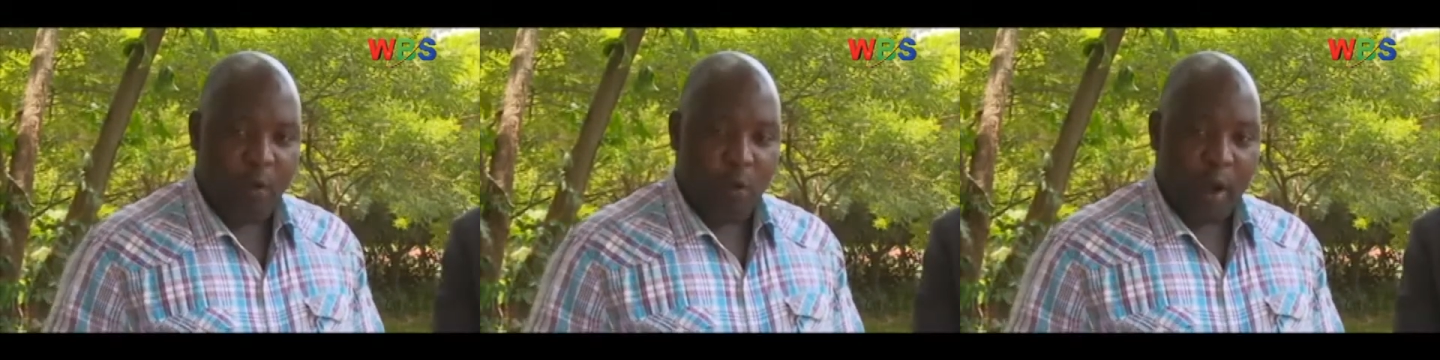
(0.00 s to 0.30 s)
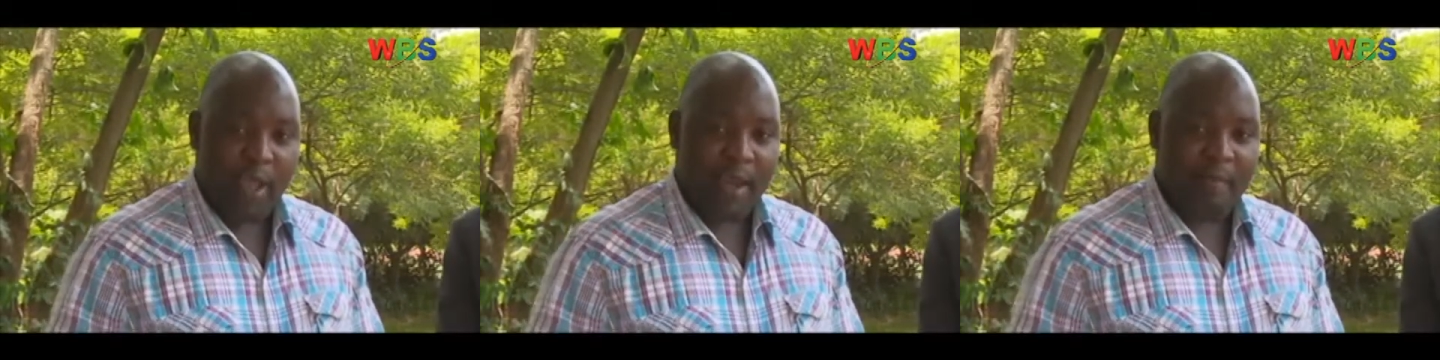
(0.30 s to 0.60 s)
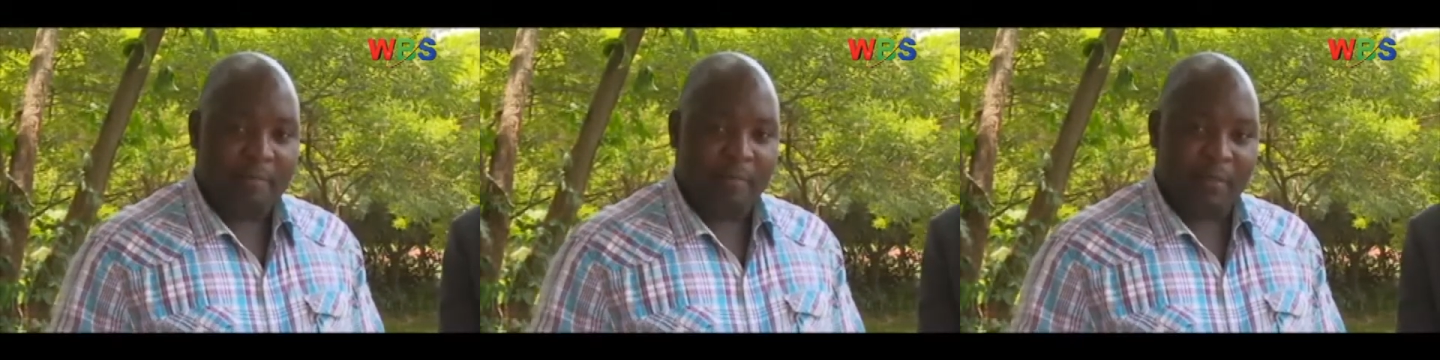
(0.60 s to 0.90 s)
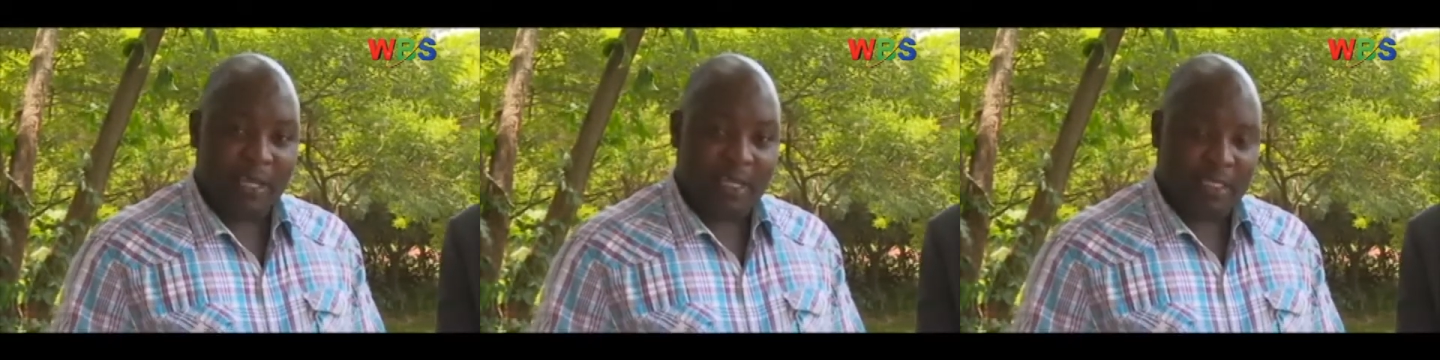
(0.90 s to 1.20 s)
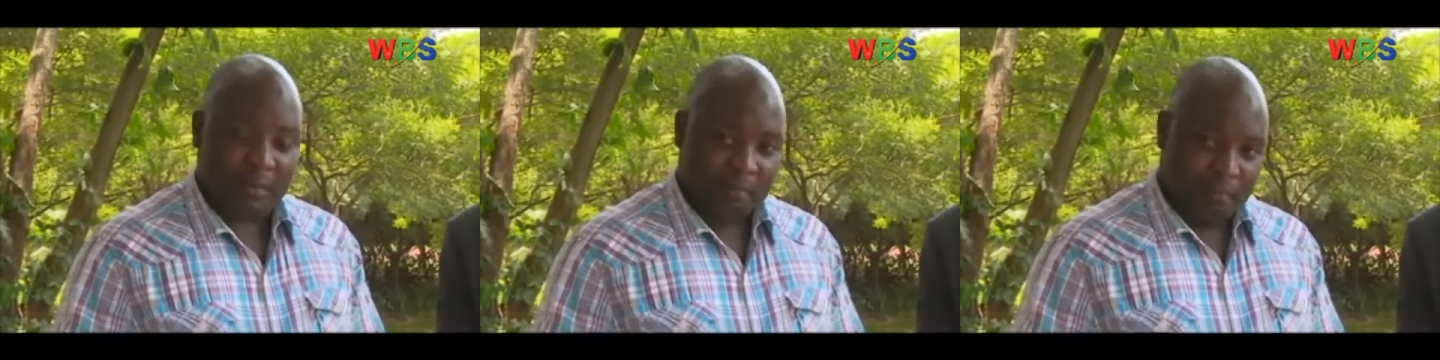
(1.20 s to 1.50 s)
when
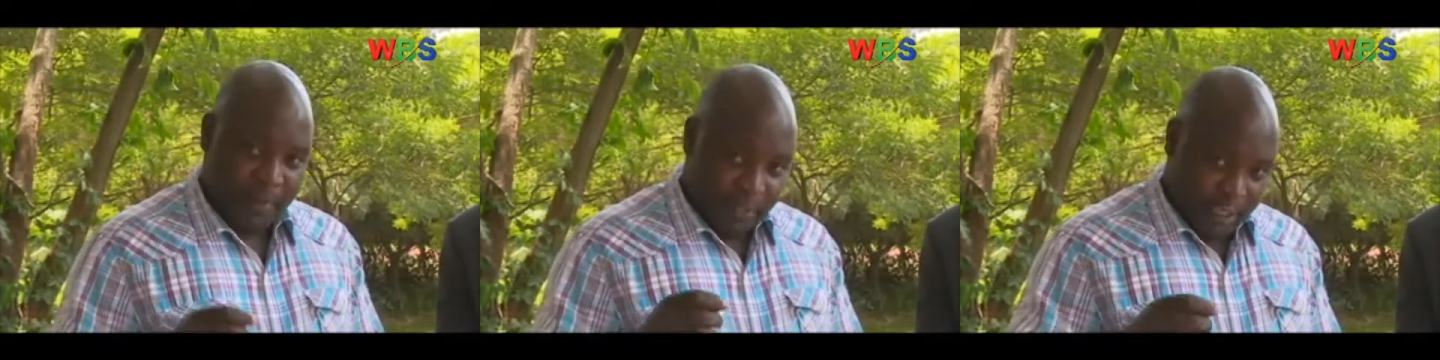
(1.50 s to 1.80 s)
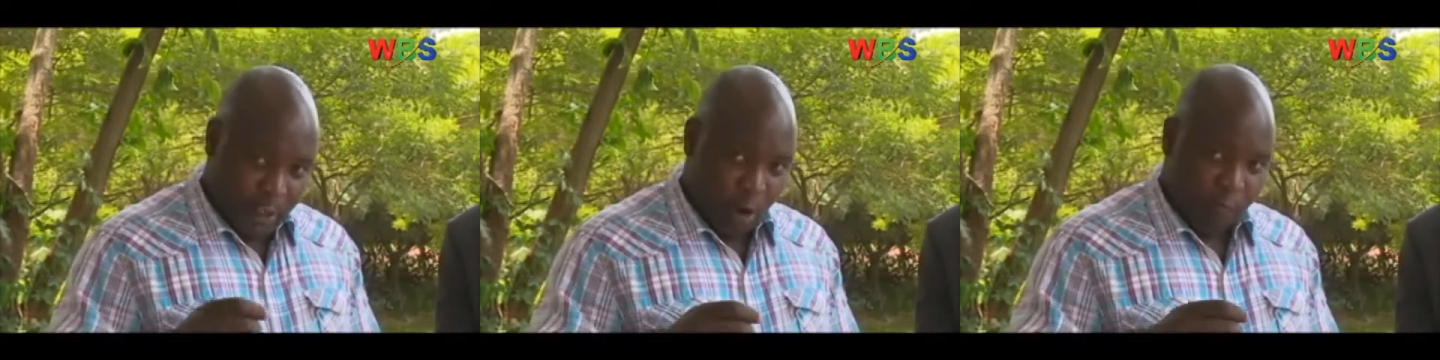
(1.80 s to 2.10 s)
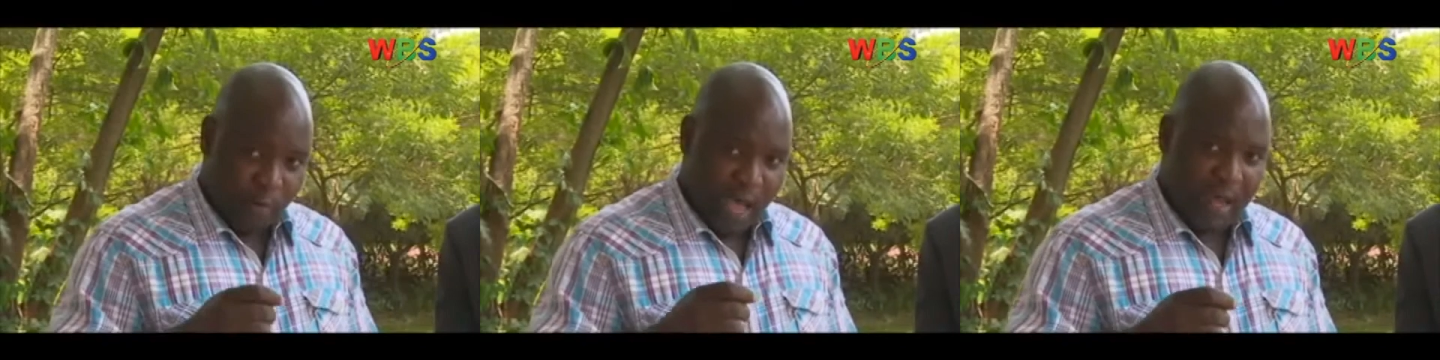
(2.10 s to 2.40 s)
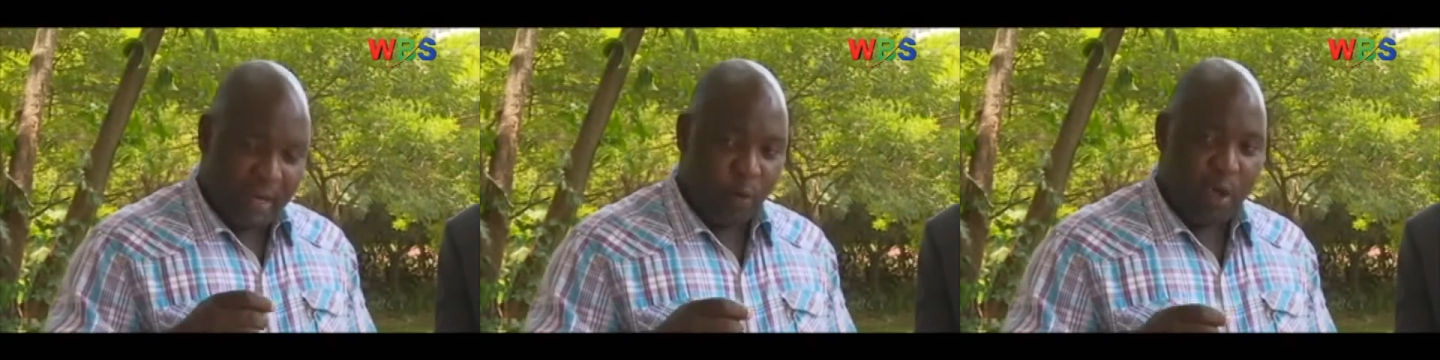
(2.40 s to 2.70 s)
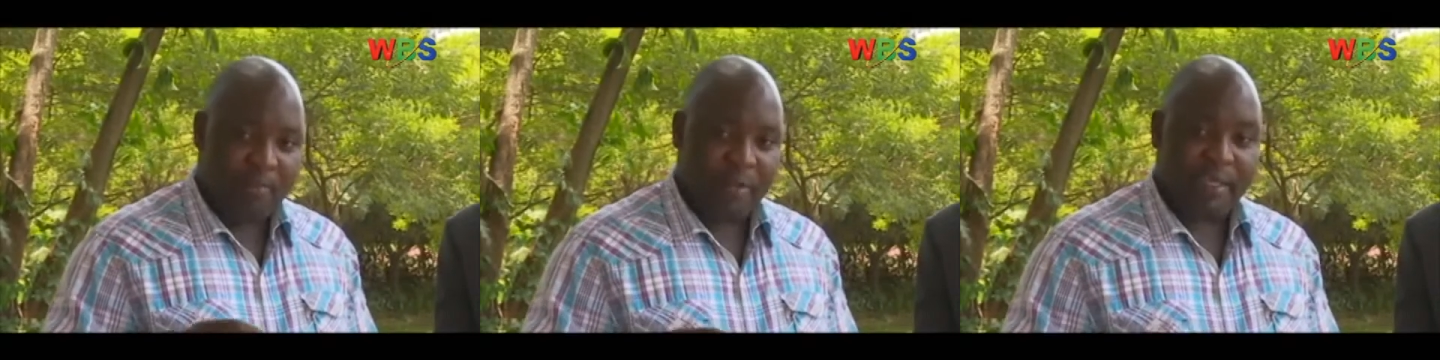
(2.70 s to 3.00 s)
these pieces of land
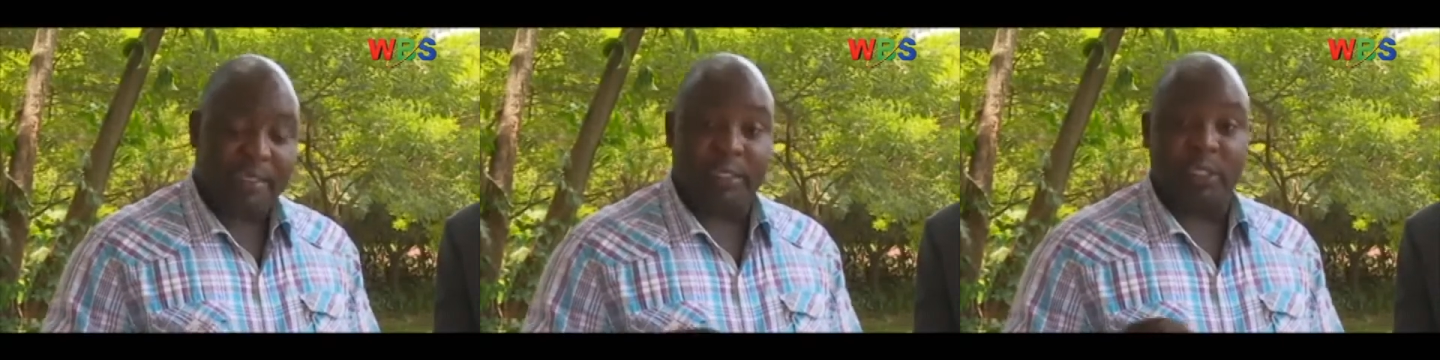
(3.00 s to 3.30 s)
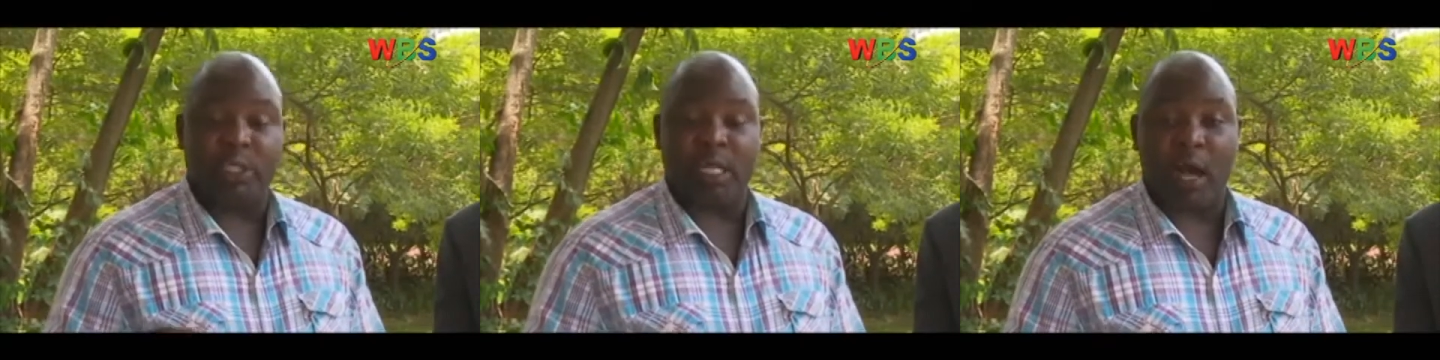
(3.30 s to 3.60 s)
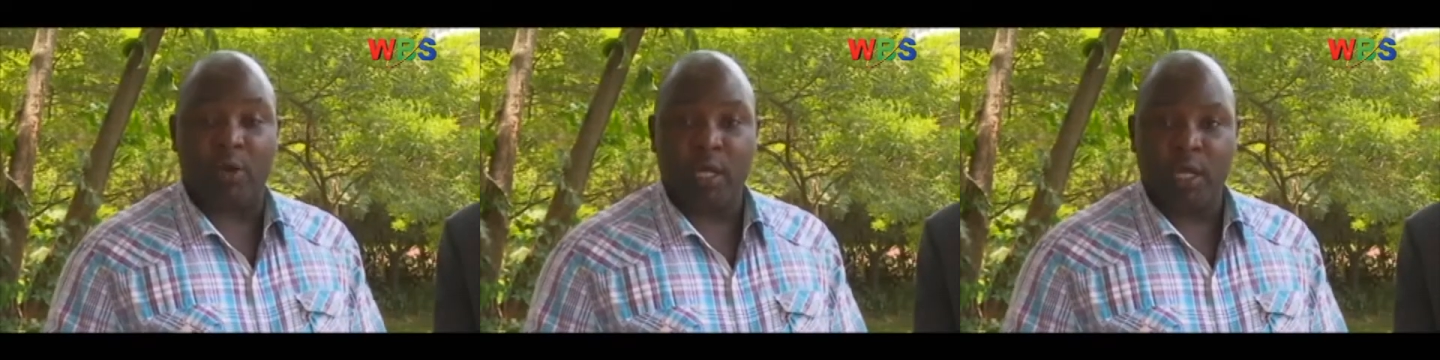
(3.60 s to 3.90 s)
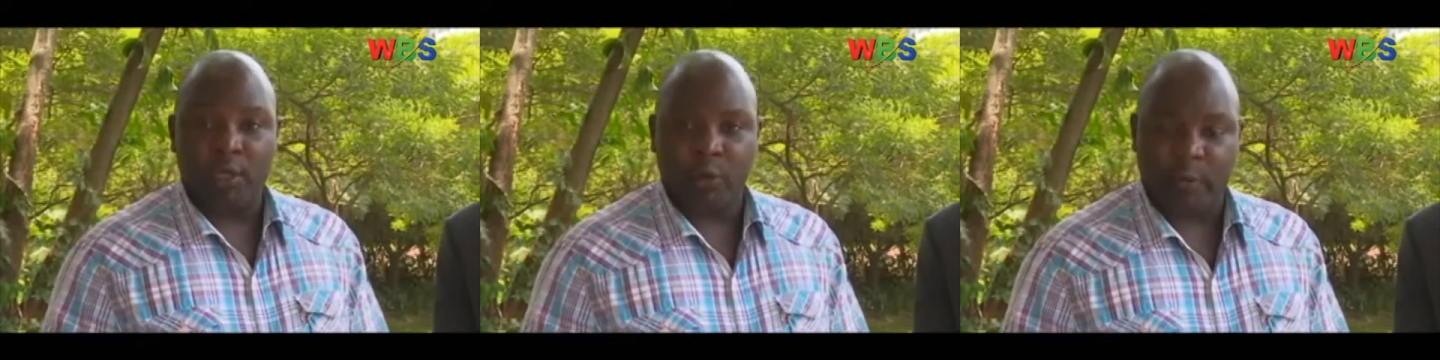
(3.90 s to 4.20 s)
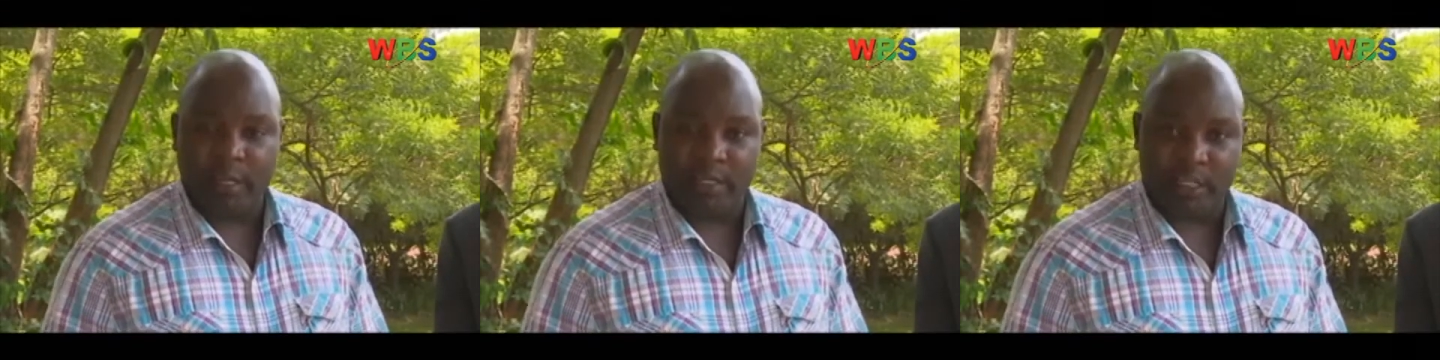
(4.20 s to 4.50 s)
were being dished out
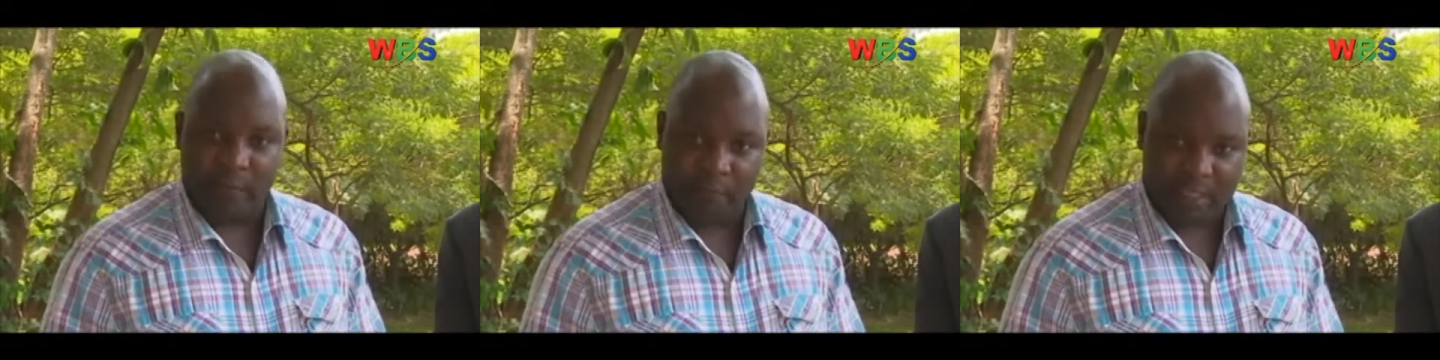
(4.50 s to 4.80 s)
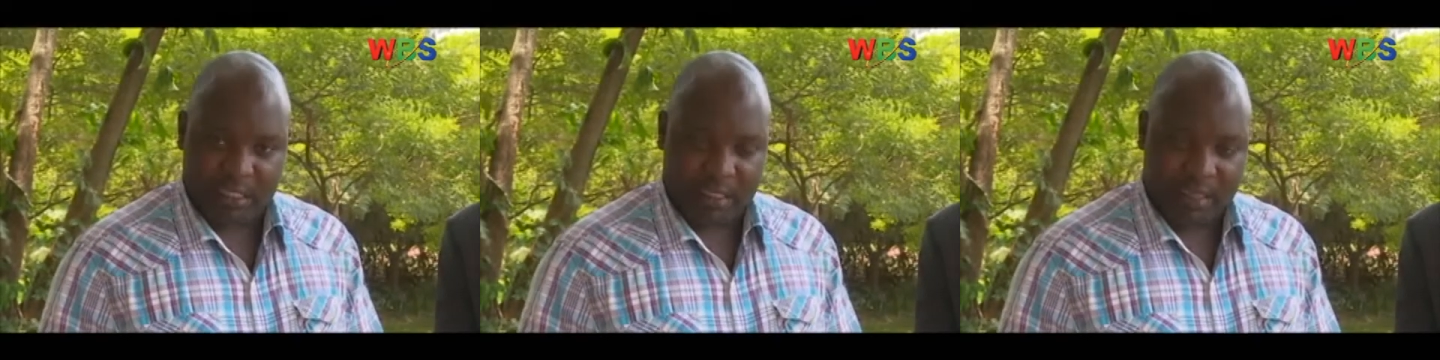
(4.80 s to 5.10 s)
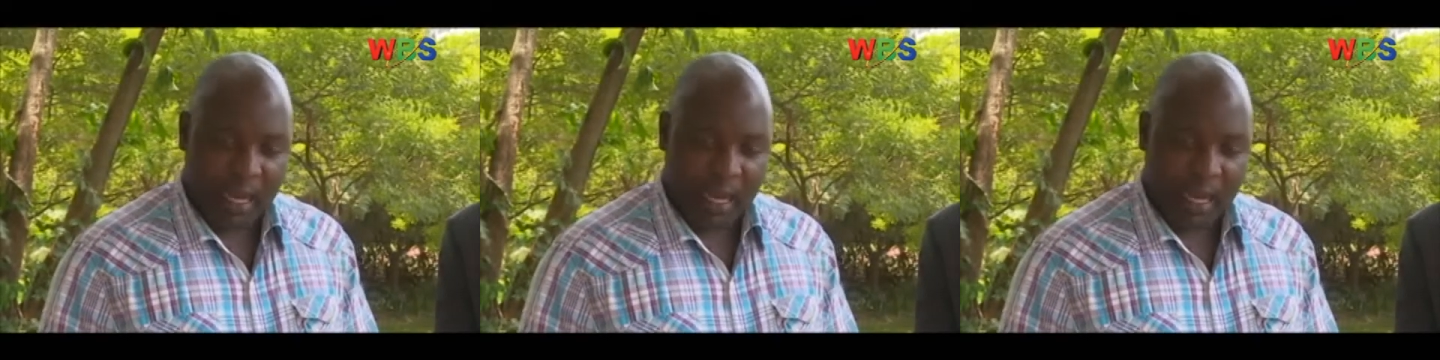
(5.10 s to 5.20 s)
to these investors.